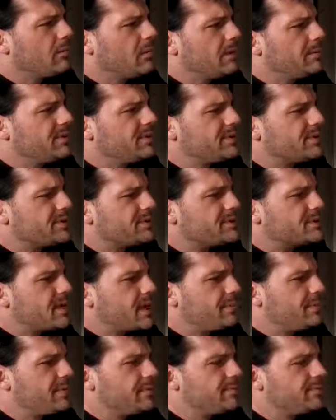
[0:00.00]
It'll be a
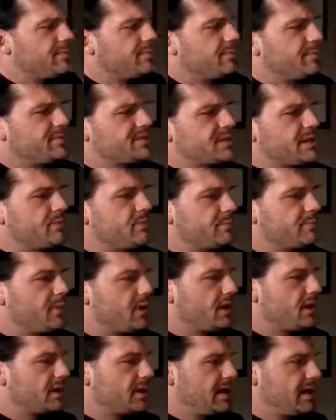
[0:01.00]
separate
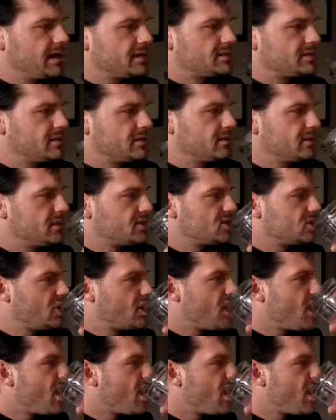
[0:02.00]
podcast on this.